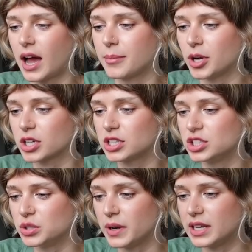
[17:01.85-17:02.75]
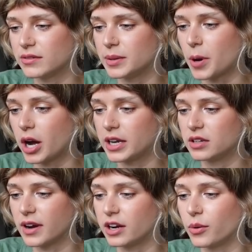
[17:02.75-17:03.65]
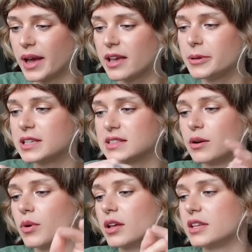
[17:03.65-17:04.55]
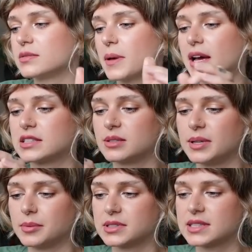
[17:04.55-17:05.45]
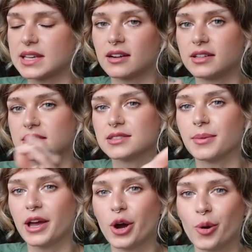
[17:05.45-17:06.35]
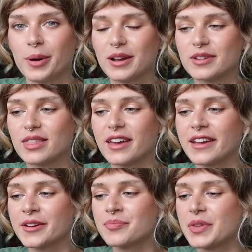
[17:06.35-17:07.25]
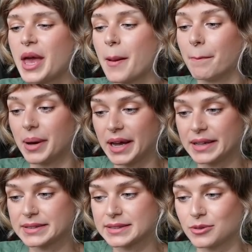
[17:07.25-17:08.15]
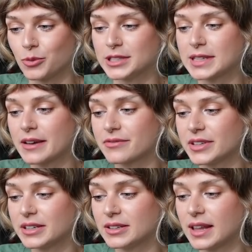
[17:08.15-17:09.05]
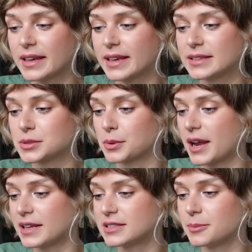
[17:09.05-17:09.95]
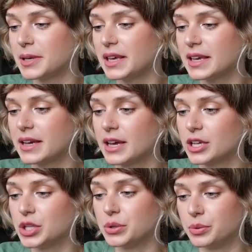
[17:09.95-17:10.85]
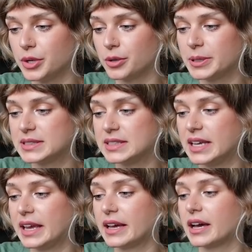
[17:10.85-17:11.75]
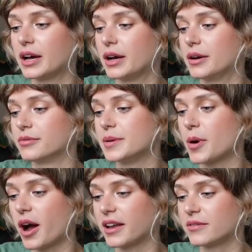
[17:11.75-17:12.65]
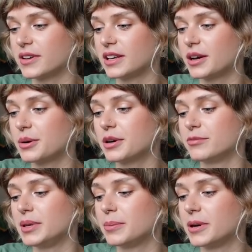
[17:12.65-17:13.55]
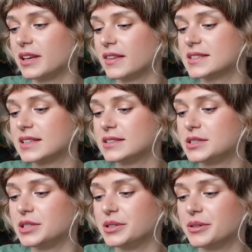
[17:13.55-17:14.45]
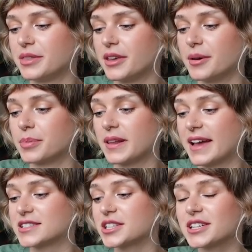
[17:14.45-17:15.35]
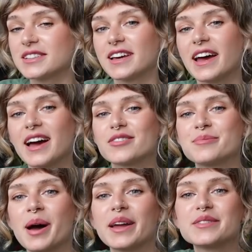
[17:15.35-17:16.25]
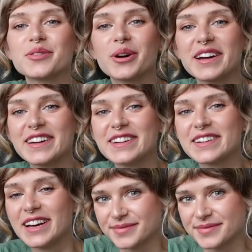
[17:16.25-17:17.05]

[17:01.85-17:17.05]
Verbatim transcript: I'm not gonna do any repotting right away because I want these plants to be able to settle into my home and everything. But once I feel like it's ready to be, you will be seeing a repotting video of me putting this into the planter that I have in mind for it.